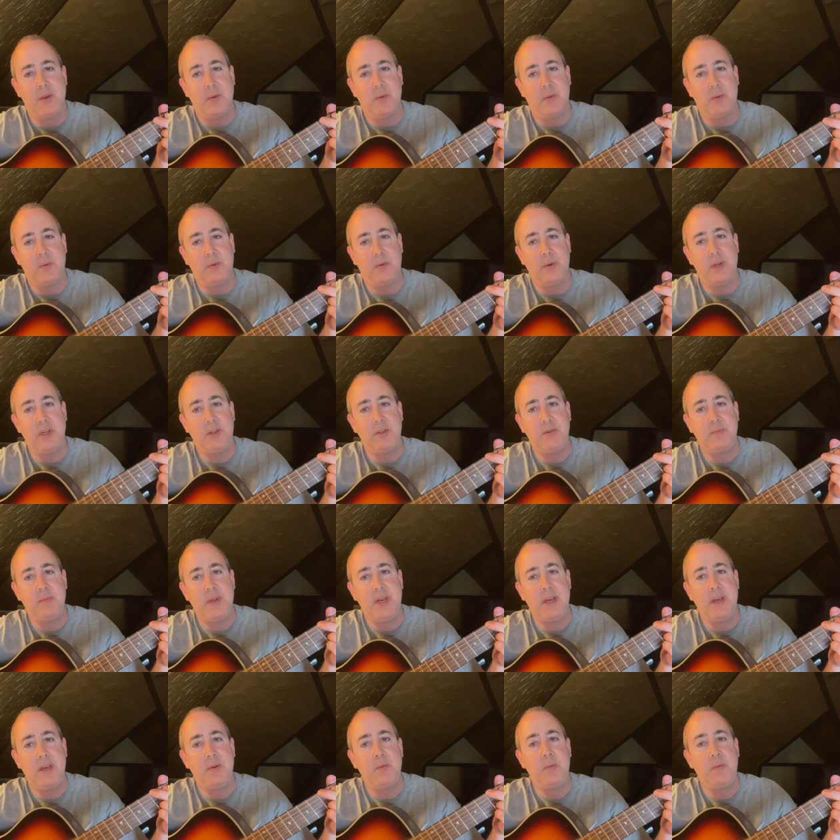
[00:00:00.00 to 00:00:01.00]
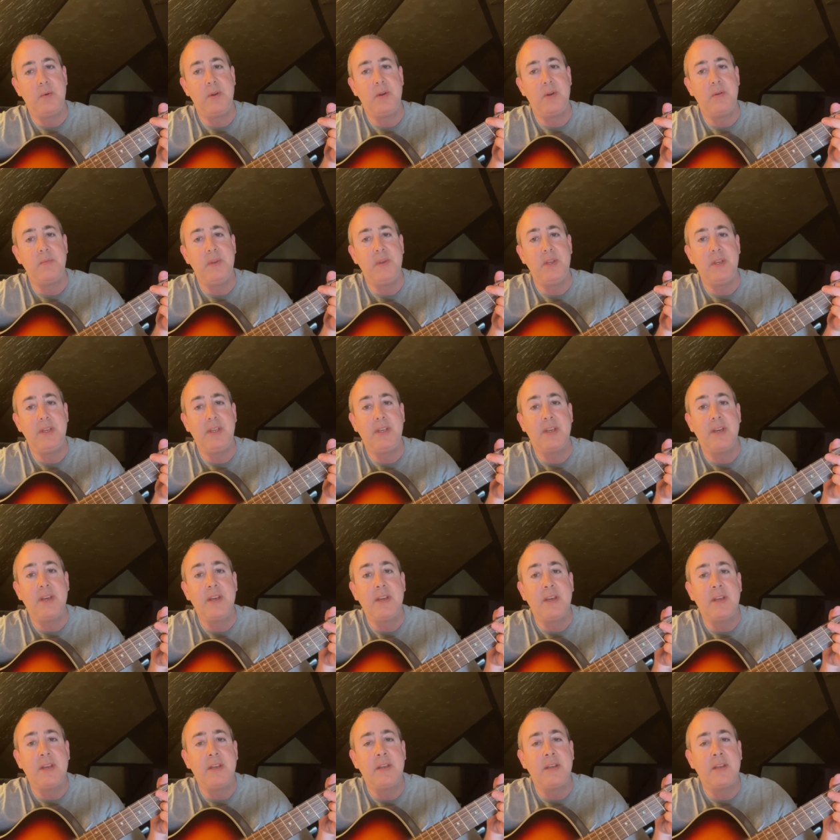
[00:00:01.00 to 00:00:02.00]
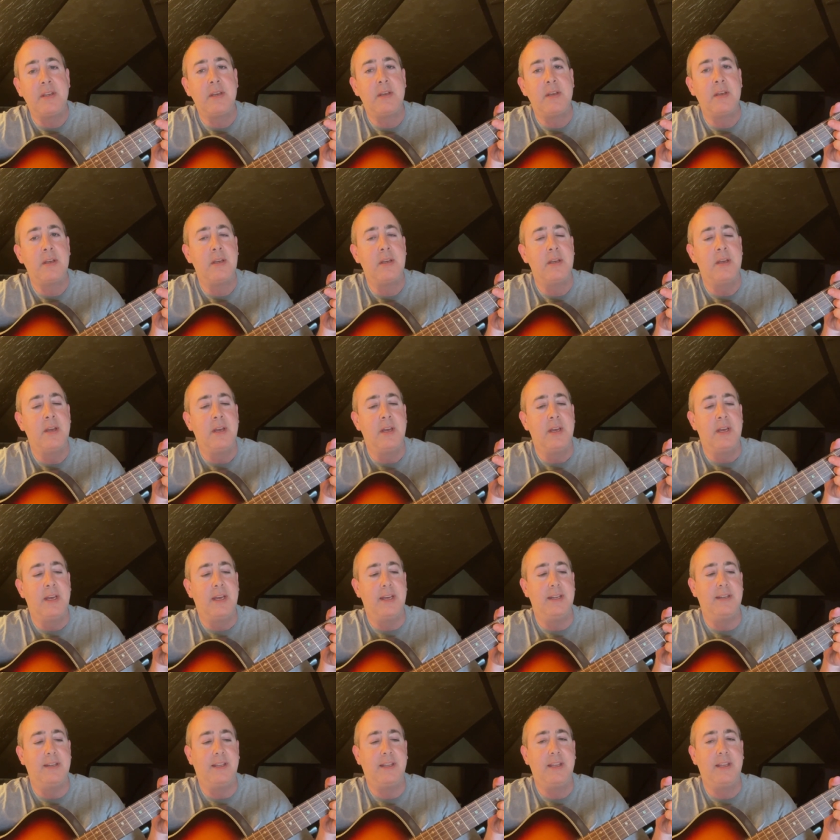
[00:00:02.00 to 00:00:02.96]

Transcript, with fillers: rich man wanna be king, and the